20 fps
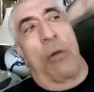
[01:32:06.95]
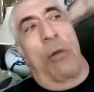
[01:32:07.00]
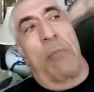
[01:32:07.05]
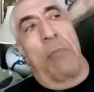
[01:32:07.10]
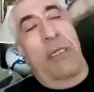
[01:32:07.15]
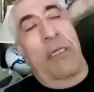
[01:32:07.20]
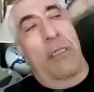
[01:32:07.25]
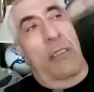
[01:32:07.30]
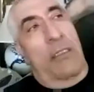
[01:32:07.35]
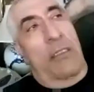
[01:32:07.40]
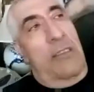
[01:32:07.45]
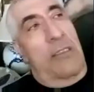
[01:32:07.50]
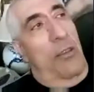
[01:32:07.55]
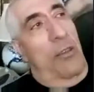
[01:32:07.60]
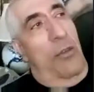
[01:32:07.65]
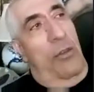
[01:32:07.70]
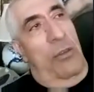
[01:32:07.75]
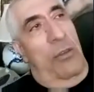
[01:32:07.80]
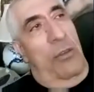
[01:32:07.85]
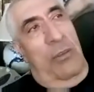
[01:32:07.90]
many years
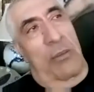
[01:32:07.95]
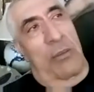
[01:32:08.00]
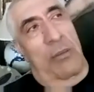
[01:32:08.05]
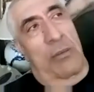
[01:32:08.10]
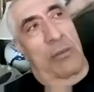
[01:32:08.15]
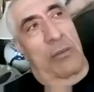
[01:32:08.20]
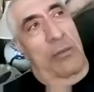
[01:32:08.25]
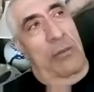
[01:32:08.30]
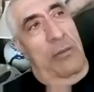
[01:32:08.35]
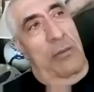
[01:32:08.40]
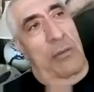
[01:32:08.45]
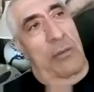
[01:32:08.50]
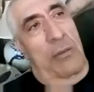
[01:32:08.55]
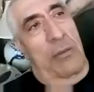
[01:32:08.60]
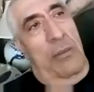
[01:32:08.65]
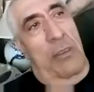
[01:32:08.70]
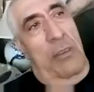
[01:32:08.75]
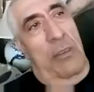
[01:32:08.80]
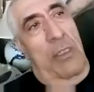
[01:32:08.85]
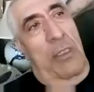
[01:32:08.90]
ago. Mm-hmm.
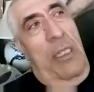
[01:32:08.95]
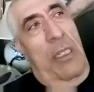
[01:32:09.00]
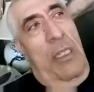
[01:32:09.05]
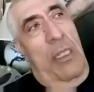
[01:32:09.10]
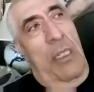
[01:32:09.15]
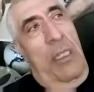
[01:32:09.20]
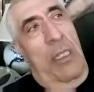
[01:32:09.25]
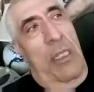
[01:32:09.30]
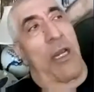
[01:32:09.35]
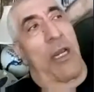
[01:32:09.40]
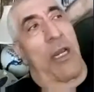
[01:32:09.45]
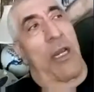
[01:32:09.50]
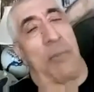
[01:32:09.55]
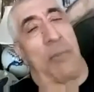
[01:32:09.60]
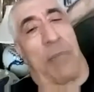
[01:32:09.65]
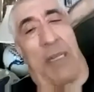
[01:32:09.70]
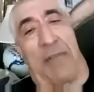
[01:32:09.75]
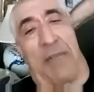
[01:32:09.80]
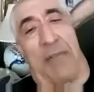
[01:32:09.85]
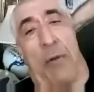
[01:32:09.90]
I
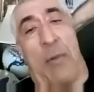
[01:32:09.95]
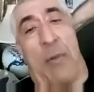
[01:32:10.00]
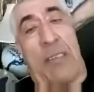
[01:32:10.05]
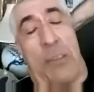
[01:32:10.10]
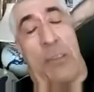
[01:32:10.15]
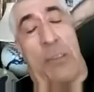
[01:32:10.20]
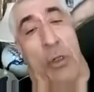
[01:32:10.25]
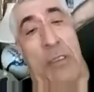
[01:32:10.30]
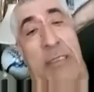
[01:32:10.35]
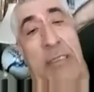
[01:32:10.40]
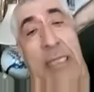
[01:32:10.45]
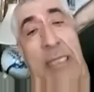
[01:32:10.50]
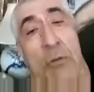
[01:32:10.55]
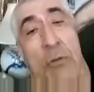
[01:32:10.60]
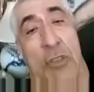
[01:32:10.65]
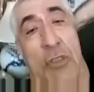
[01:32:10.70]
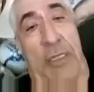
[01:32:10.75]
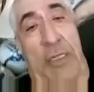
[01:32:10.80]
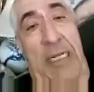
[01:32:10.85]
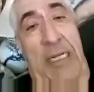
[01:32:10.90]
really believe I was called
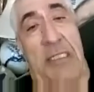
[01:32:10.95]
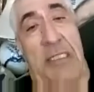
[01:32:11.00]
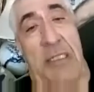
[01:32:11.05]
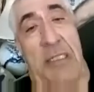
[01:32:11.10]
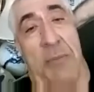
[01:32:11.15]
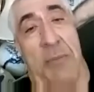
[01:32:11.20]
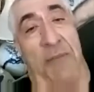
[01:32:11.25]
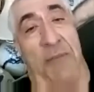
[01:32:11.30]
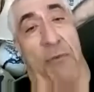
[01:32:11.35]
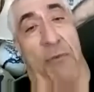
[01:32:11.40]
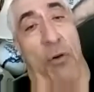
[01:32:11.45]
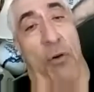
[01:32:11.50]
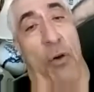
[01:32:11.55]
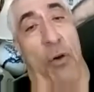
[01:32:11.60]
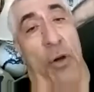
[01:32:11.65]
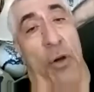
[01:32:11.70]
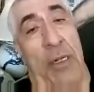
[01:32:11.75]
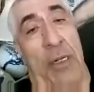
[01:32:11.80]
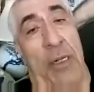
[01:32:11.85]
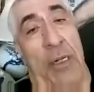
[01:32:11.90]
Sandwich Nazi
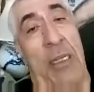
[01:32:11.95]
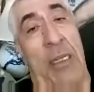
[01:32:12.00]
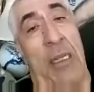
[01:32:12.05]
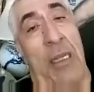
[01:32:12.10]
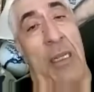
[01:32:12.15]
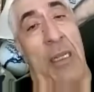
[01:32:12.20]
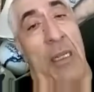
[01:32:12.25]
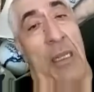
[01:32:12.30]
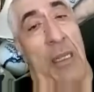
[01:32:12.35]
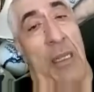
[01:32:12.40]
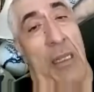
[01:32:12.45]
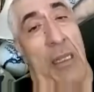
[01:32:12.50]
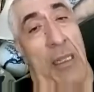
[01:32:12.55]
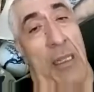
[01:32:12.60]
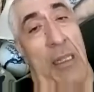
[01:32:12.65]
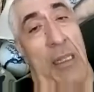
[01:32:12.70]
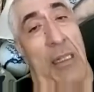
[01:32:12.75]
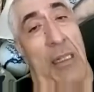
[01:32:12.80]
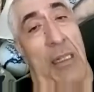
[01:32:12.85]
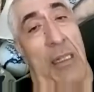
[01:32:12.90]
before uh, uh,
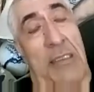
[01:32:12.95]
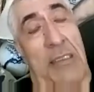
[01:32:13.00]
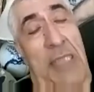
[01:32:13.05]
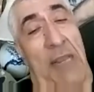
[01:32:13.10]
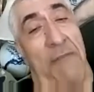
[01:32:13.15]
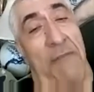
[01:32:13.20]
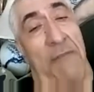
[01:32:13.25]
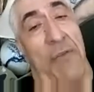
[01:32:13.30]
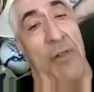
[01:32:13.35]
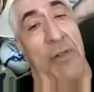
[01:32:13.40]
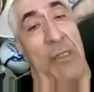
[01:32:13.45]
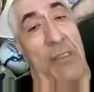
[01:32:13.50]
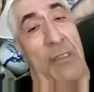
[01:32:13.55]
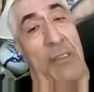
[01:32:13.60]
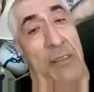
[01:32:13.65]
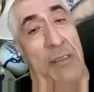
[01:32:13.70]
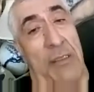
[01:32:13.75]
Seinfeld.